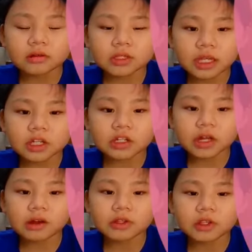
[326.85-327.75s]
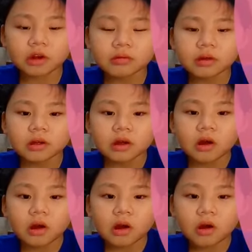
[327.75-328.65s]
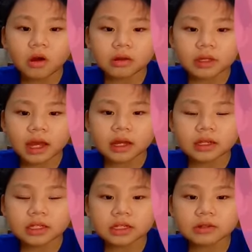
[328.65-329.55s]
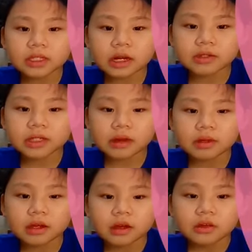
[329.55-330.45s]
stationery shop that still sells them.